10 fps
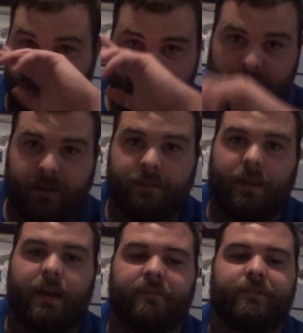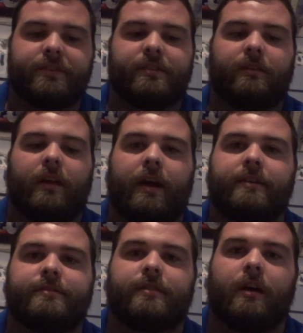Second, they have listed
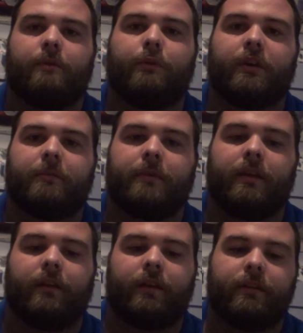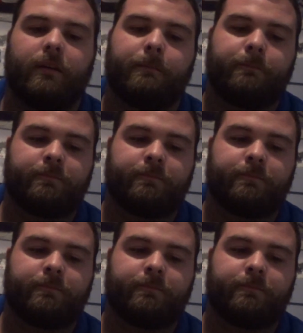as William Nylander.